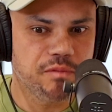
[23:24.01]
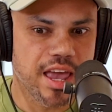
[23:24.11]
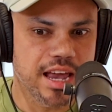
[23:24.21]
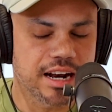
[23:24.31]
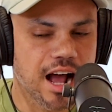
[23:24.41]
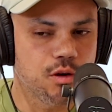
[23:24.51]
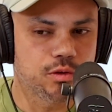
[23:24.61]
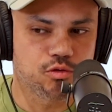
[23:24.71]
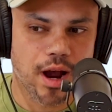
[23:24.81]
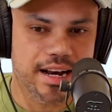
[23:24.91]
and I
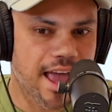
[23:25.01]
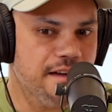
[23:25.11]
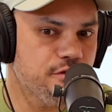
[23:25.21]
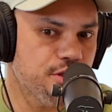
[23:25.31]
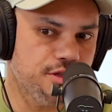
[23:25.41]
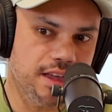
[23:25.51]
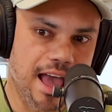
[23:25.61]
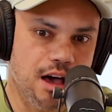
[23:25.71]
would write everything